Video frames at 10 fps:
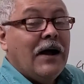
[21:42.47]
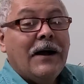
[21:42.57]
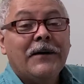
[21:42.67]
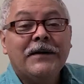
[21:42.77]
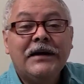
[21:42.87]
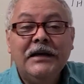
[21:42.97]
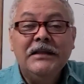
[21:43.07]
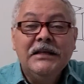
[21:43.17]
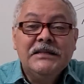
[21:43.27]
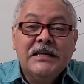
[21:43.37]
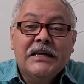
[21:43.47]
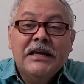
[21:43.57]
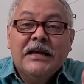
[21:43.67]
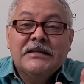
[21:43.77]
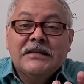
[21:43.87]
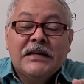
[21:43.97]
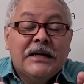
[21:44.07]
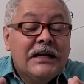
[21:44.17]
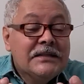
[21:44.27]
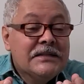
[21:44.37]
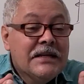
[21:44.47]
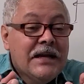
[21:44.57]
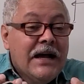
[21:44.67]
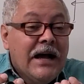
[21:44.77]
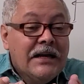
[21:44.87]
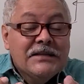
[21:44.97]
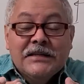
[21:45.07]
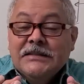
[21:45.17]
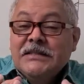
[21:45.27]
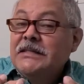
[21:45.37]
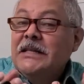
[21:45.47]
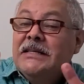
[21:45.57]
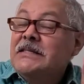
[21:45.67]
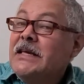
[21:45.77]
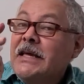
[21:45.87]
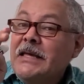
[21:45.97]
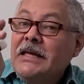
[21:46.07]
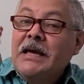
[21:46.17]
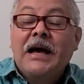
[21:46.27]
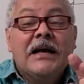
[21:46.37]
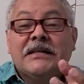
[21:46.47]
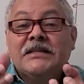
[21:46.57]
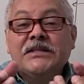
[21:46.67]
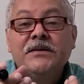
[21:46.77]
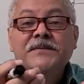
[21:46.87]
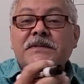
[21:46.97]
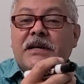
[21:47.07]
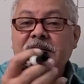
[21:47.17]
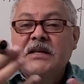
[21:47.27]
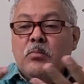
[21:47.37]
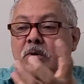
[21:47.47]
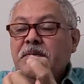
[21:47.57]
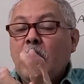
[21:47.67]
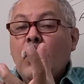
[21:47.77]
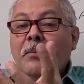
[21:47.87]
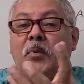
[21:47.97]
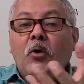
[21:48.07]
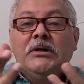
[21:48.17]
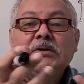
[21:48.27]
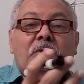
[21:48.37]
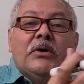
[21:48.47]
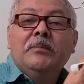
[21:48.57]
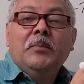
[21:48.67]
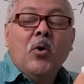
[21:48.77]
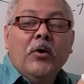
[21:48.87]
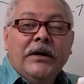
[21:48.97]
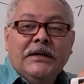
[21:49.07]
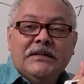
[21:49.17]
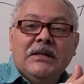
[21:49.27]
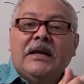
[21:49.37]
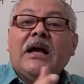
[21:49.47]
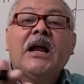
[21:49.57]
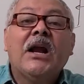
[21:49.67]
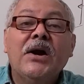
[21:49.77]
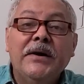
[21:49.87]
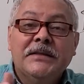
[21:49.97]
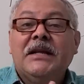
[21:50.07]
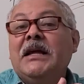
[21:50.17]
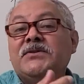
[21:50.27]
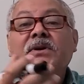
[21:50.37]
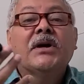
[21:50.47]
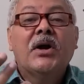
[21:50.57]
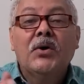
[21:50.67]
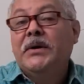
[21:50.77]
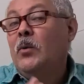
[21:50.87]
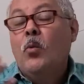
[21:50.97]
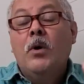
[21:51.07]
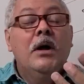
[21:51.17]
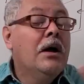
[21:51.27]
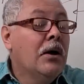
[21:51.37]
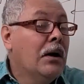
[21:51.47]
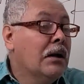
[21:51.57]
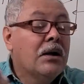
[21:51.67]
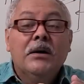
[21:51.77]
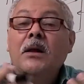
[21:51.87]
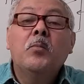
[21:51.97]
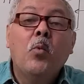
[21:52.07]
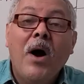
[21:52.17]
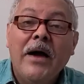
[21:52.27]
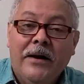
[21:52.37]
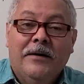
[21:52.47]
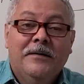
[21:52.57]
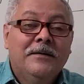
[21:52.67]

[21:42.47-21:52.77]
our heat is taking as a let's say as a substance and moves from one point to another point, like a current, electrical current, or current of water,